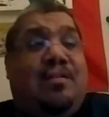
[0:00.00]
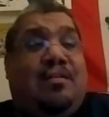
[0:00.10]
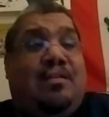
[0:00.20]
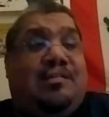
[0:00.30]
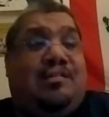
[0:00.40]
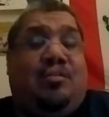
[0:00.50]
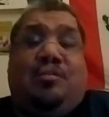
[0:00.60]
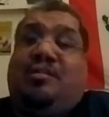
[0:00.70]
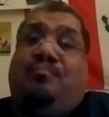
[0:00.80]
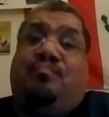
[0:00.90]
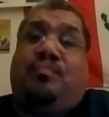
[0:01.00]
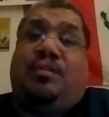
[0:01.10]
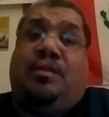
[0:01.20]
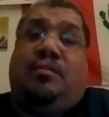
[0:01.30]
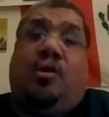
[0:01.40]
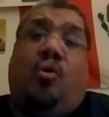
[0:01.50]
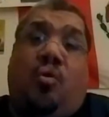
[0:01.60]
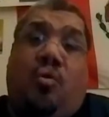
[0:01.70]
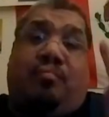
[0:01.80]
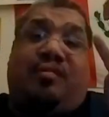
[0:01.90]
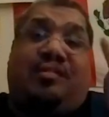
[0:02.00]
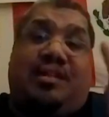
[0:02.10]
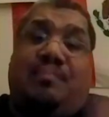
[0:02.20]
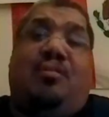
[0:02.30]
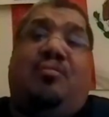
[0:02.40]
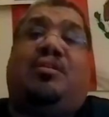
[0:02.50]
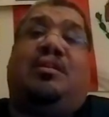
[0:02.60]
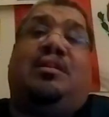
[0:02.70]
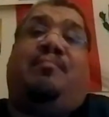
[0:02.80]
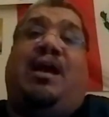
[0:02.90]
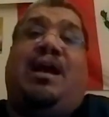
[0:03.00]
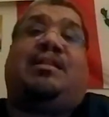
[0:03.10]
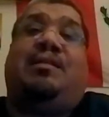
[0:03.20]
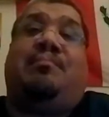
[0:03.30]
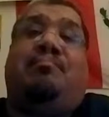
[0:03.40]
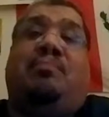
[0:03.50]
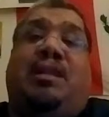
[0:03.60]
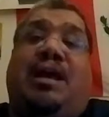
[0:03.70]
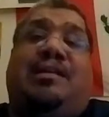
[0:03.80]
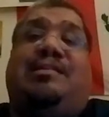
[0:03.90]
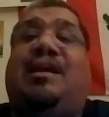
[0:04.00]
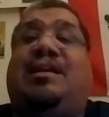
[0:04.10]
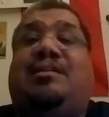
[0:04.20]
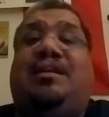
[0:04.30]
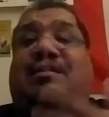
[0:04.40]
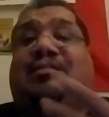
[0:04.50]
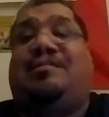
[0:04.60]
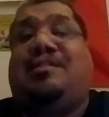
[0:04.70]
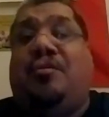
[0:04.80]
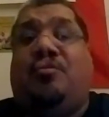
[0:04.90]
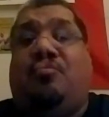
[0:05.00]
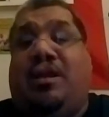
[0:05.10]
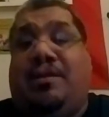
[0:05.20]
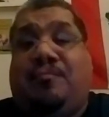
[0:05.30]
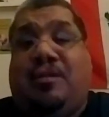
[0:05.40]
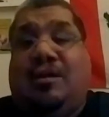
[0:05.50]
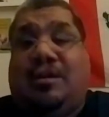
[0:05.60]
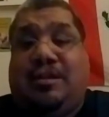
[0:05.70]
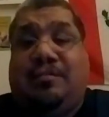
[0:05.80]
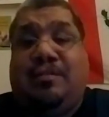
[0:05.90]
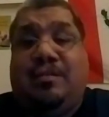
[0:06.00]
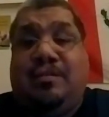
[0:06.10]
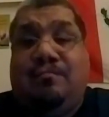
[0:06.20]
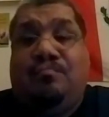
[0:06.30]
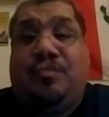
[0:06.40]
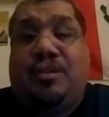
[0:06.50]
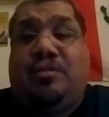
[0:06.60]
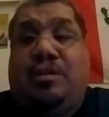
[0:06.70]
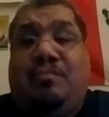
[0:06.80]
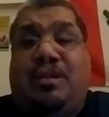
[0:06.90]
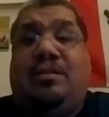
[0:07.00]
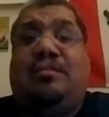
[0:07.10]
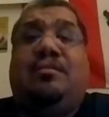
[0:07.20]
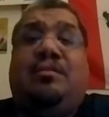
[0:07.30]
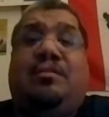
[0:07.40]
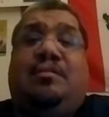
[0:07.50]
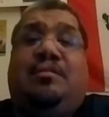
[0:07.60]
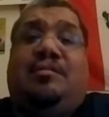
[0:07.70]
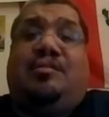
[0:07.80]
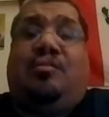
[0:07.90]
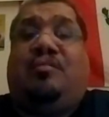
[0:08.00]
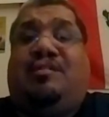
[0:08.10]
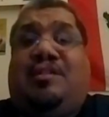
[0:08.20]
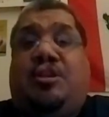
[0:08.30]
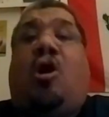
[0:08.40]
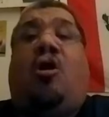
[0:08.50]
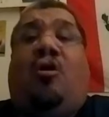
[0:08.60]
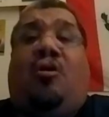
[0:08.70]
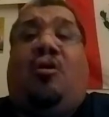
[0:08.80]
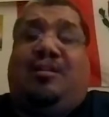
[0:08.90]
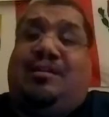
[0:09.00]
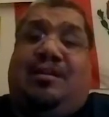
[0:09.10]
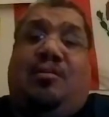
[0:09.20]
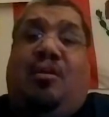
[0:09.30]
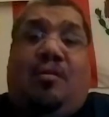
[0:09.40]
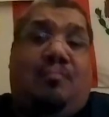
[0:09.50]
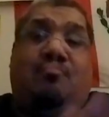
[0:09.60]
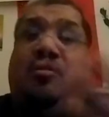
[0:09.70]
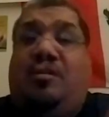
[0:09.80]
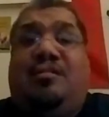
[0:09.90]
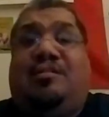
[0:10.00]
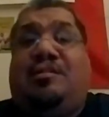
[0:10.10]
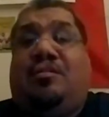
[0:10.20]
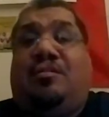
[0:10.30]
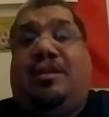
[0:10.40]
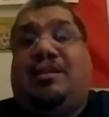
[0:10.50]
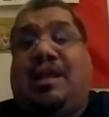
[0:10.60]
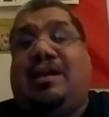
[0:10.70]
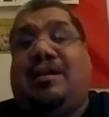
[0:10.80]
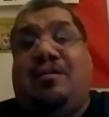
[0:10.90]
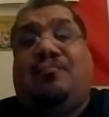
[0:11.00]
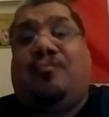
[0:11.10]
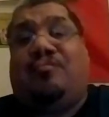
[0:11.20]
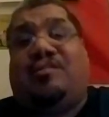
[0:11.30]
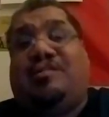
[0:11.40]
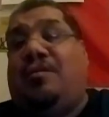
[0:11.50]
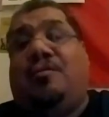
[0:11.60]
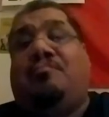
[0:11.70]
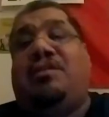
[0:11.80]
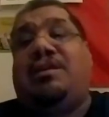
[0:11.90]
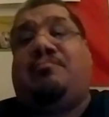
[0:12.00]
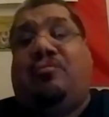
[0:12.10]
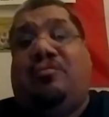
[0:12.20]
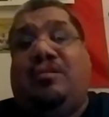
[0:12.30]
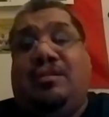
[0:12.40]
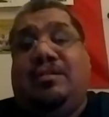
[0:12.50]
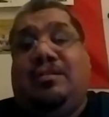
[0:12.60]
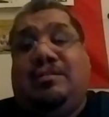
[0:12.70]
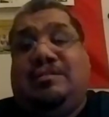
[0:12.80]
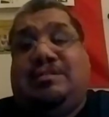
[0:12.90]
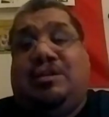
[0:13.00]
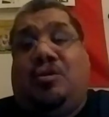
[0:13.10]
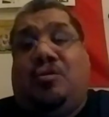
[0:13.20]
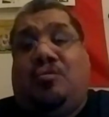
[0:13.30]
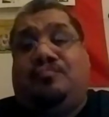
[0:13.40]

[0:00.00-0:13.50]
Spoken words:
So the whole perceived notion of acting black is actually a Southern way of talking. You know what I mean? So y'all and all them words, that comes from Southern people. So,